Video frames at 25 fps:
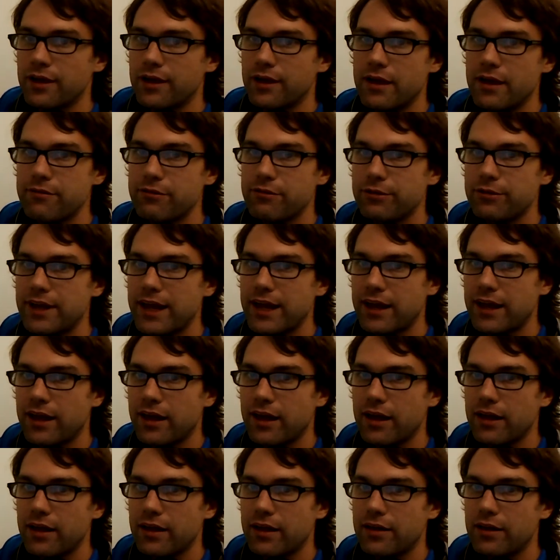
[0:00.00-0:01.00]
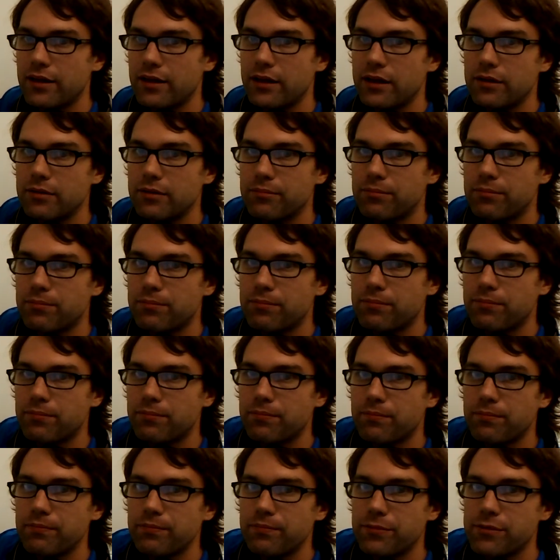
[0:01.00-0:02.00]
If you take
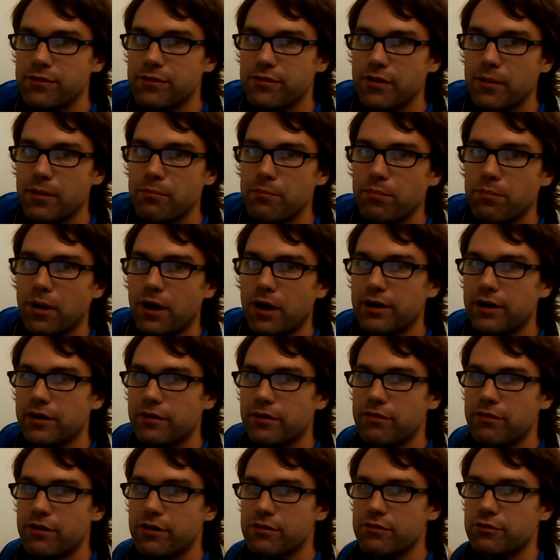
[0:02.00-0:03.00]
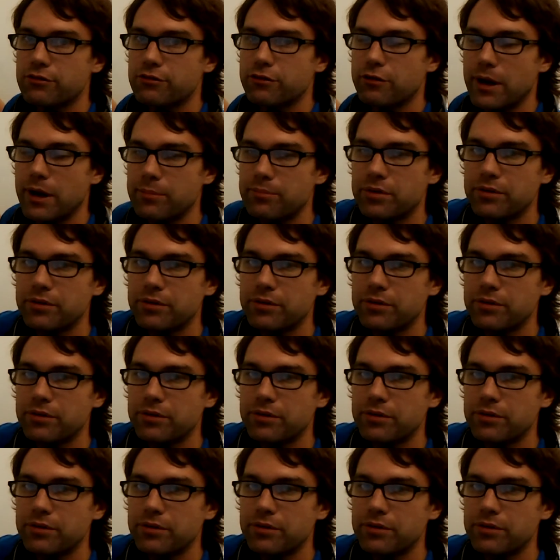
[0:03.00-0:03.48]
some part of this trip,